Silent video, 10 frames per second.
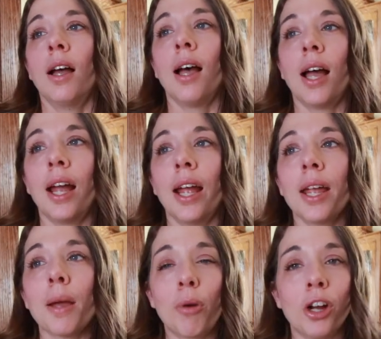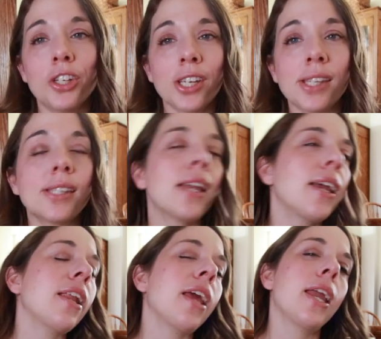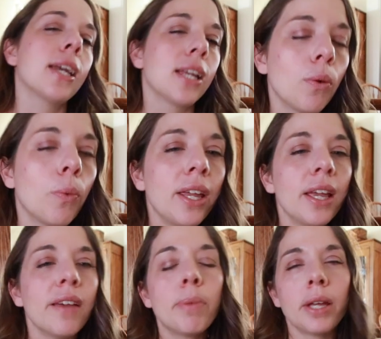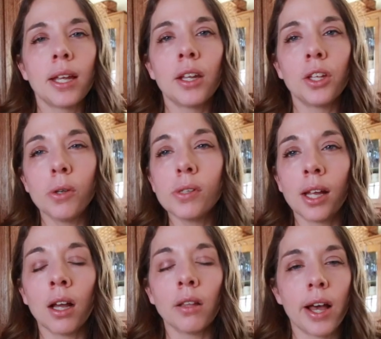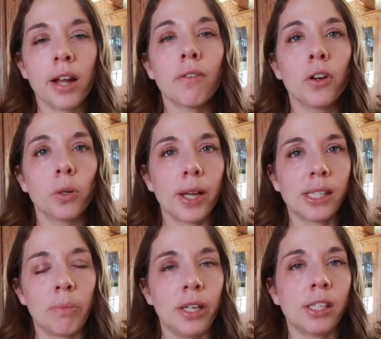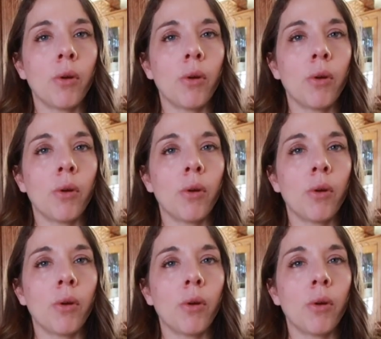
I purchased it and we have been using a lot of her recipes.